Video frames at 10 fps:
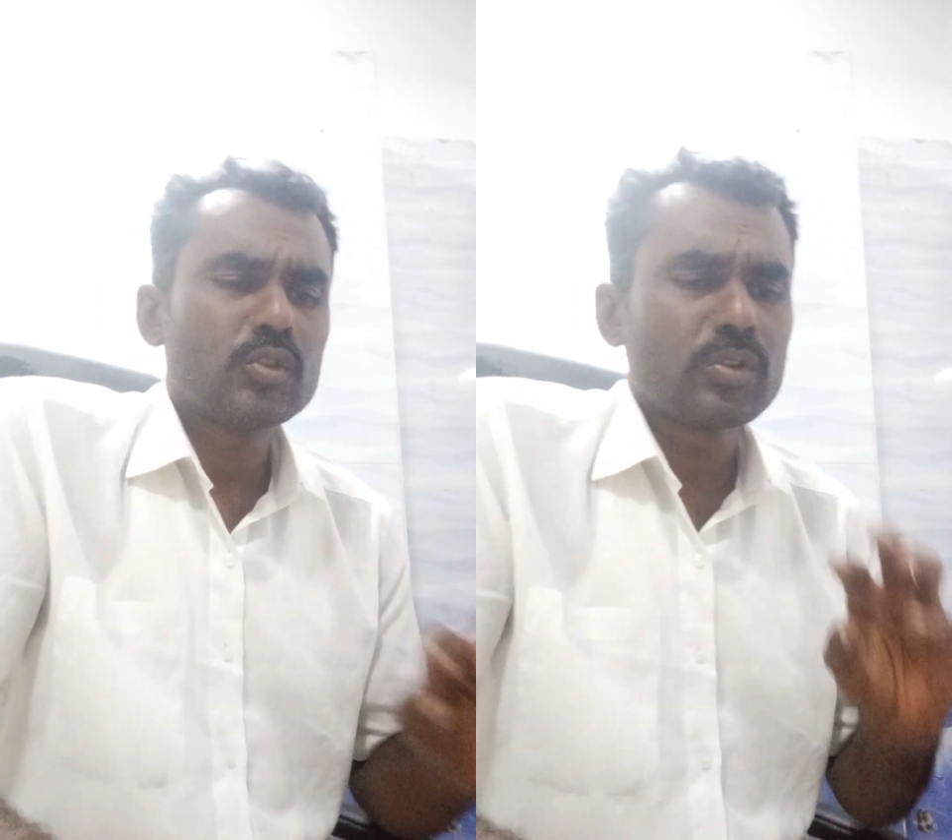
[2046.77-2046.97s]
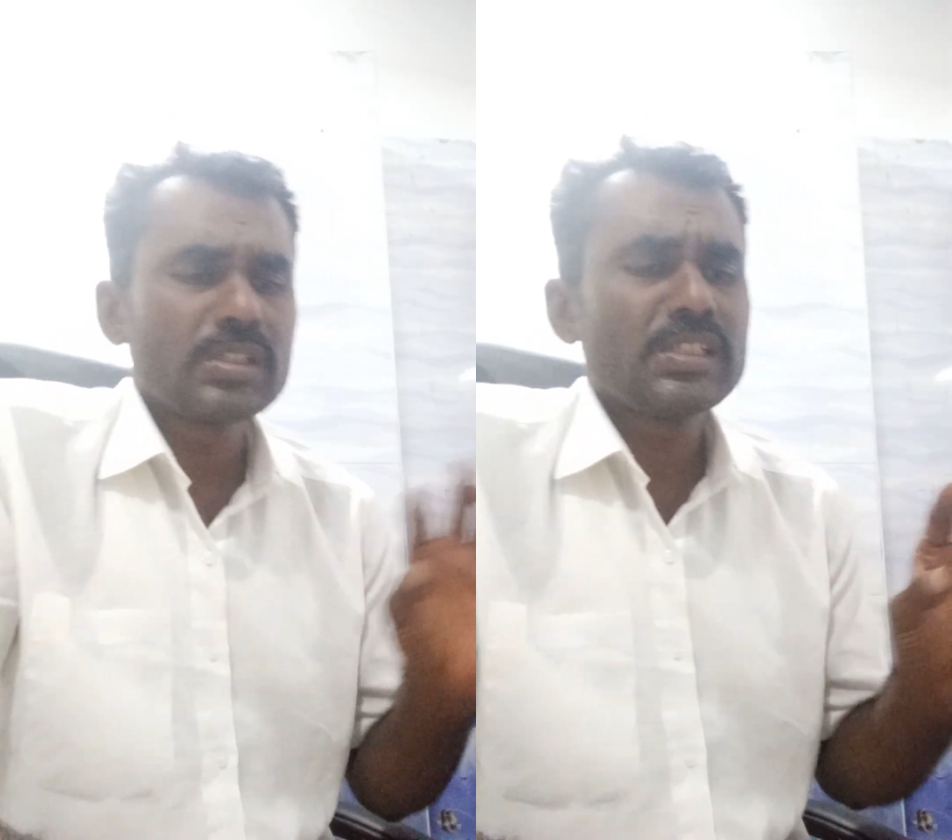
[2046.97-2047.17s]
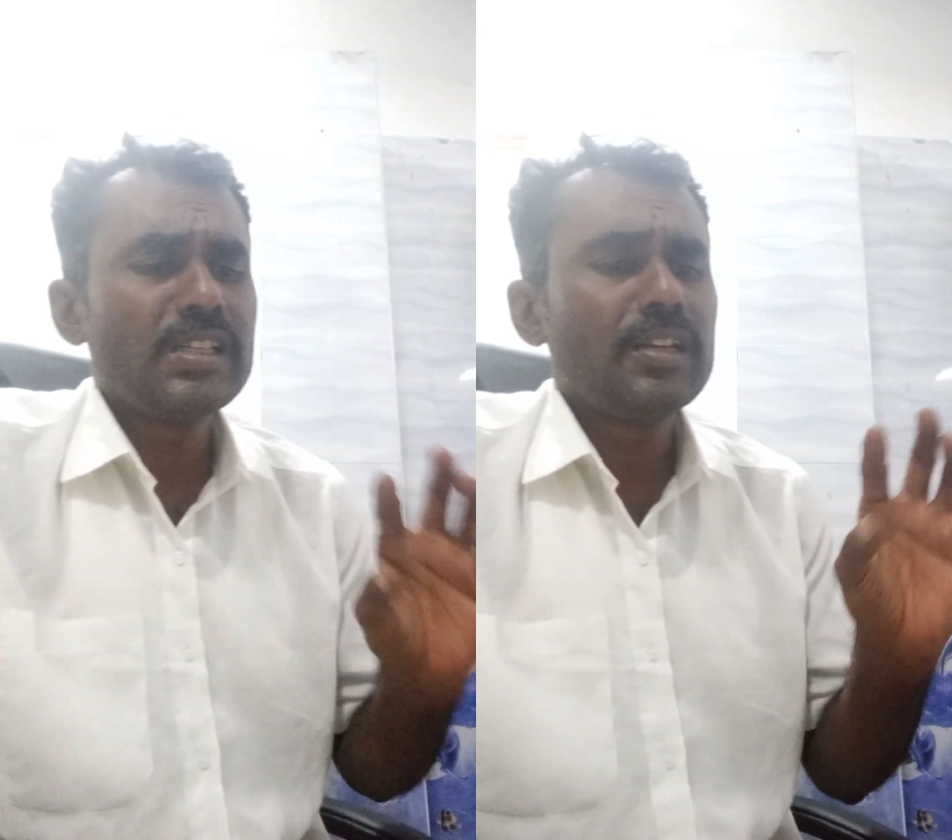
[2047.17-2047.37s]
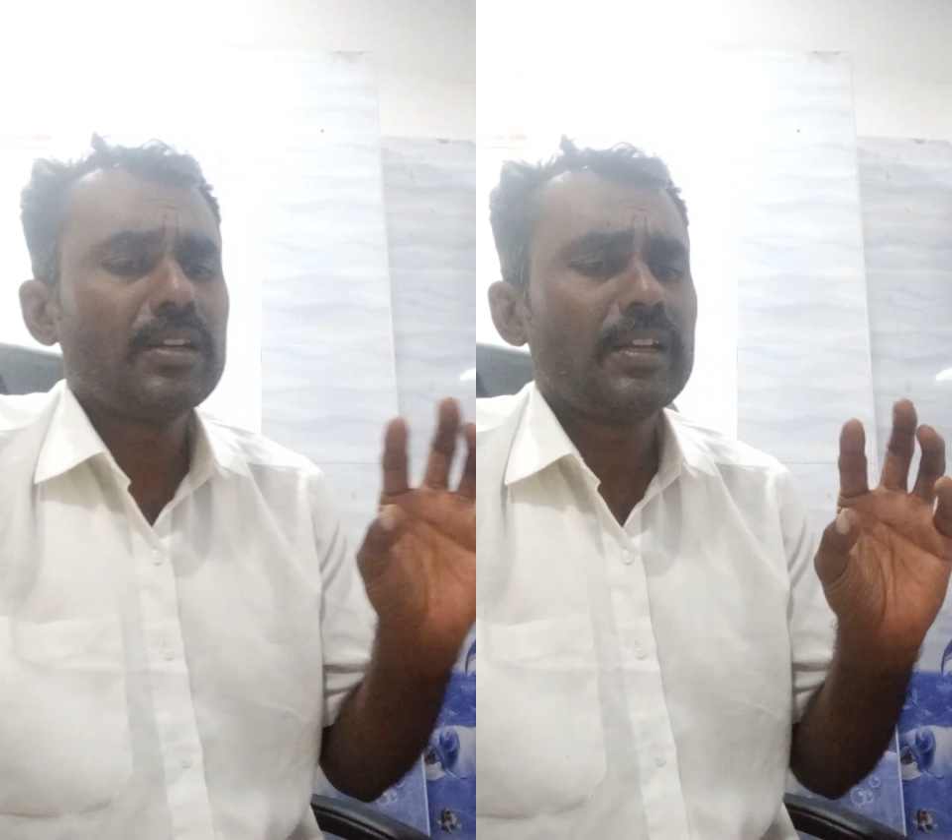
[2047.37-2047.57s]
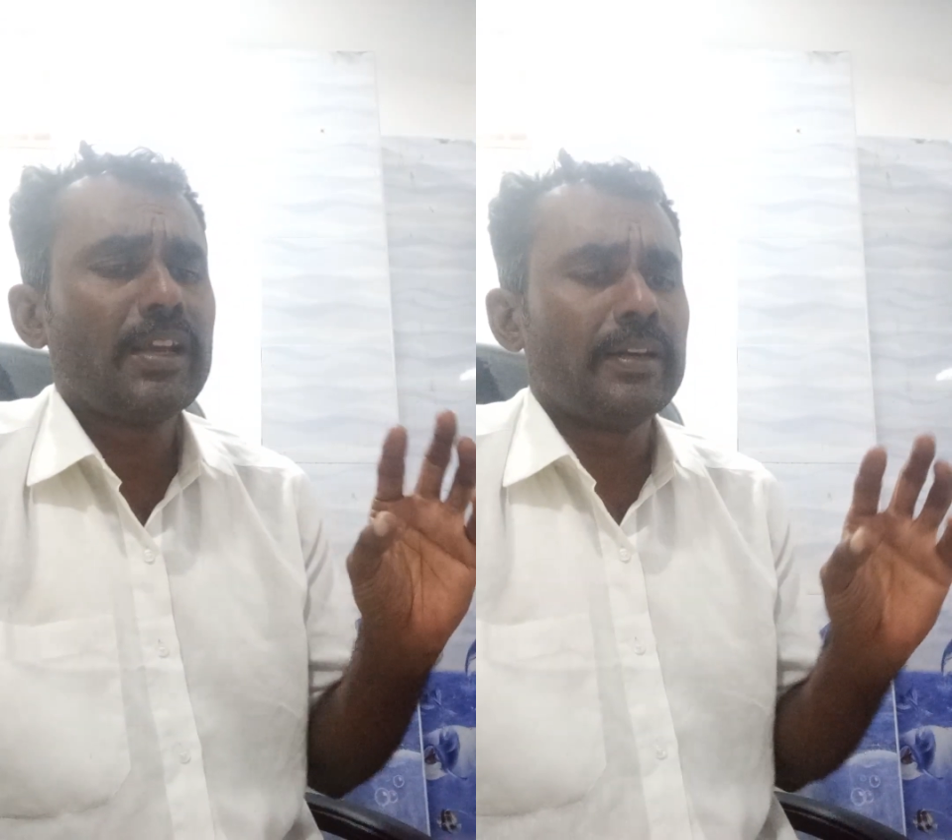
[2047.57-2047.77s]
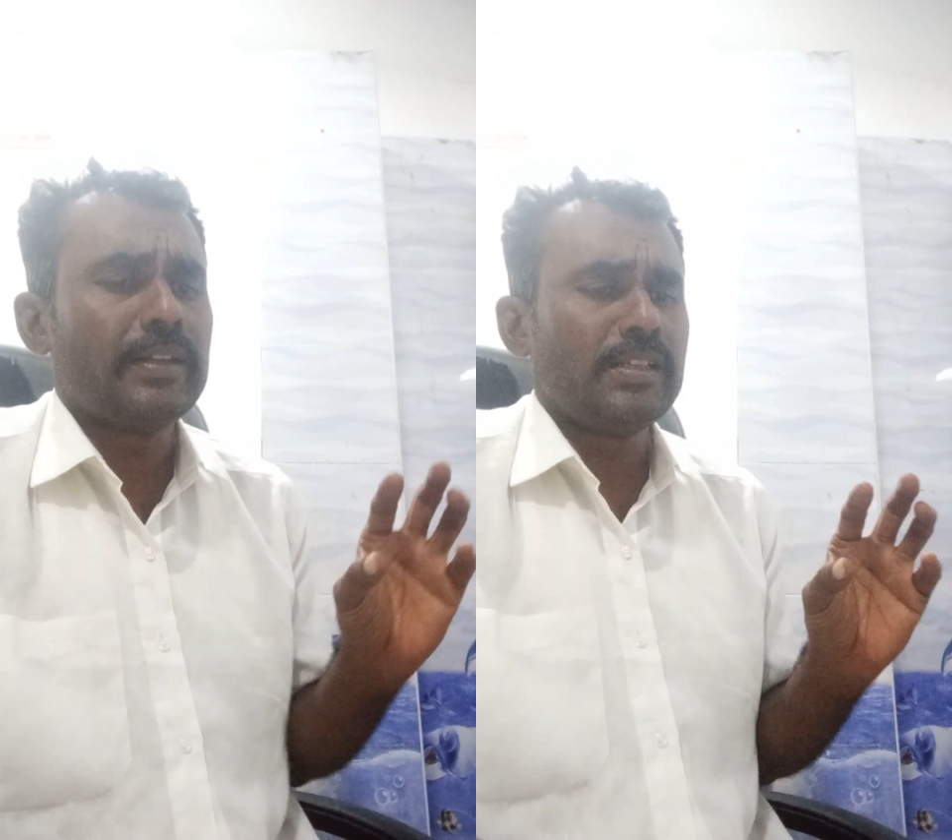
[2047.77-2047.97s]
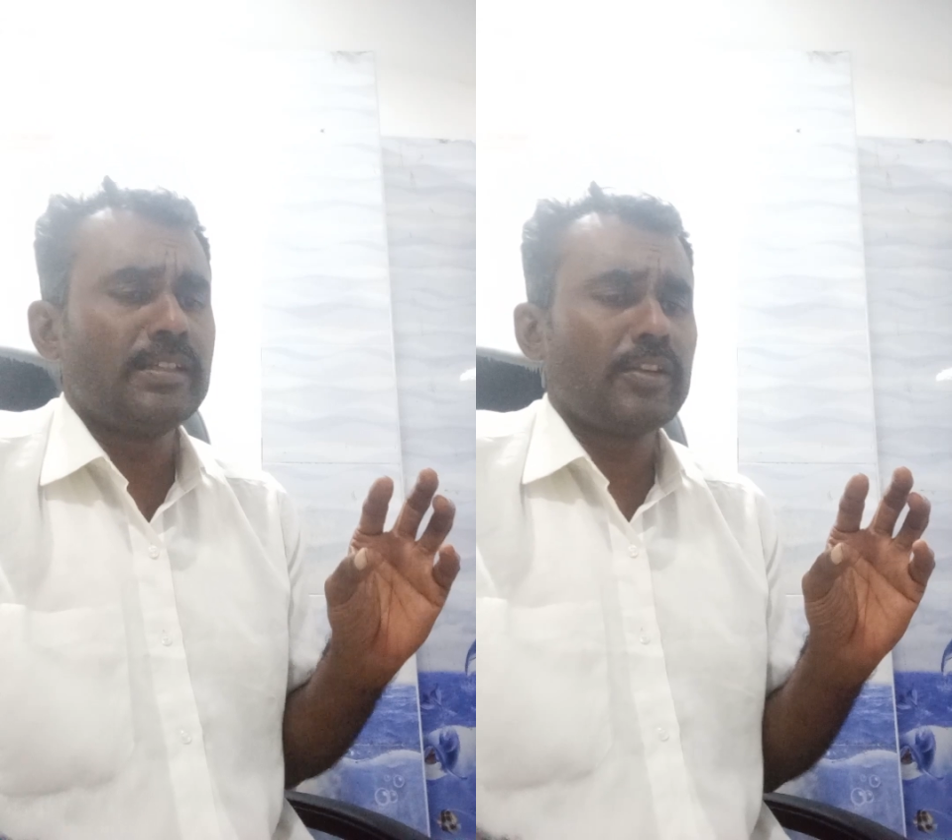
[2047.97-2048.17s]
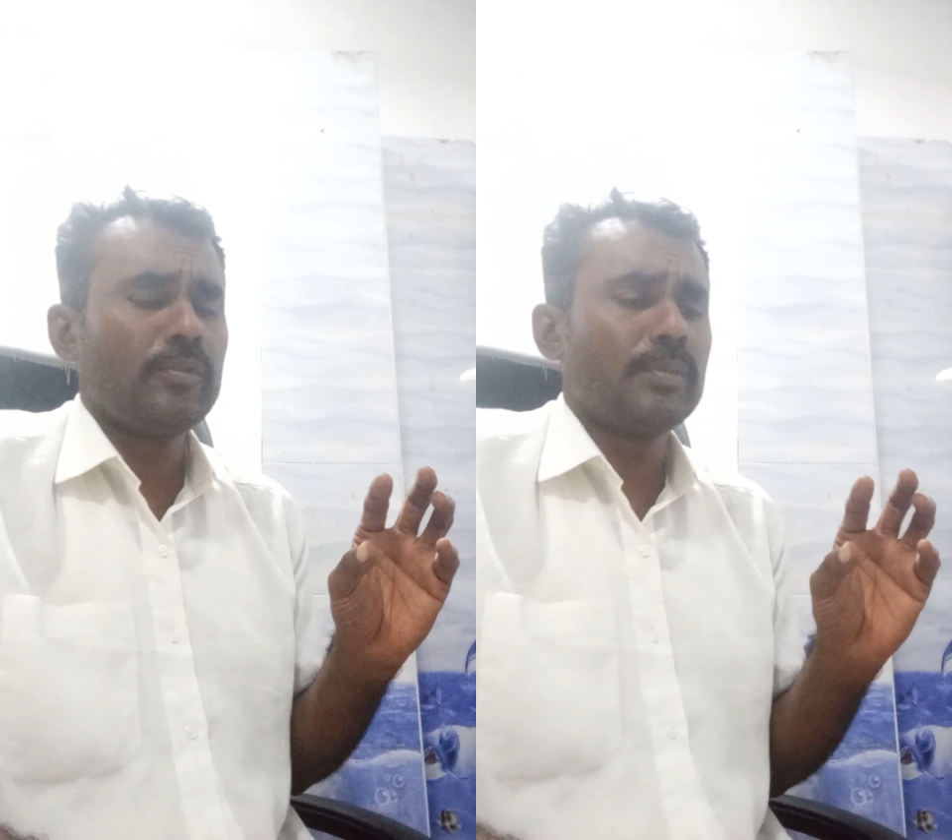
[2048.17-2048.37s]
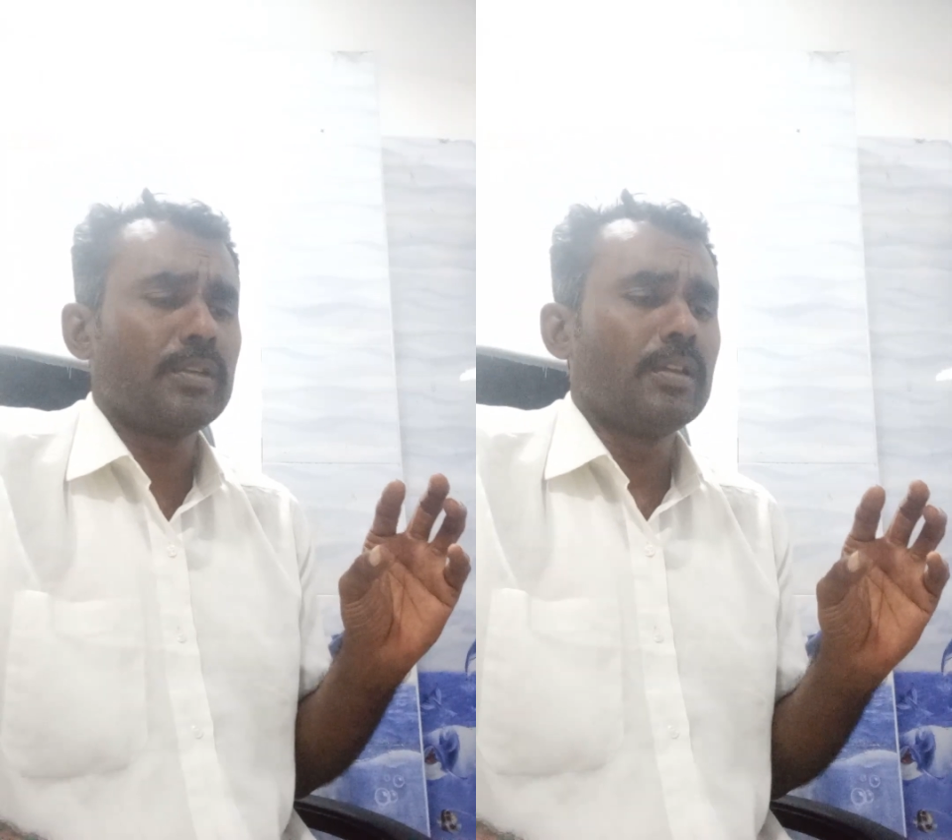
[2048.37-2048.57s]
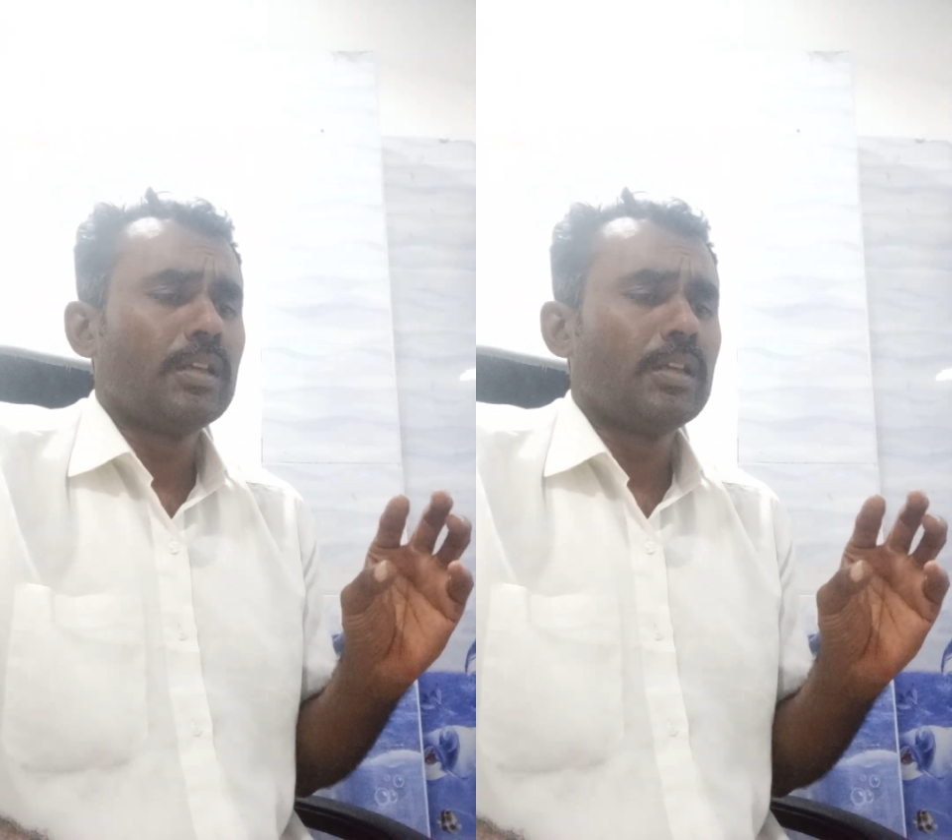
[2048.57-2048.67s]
So questionnaire and interview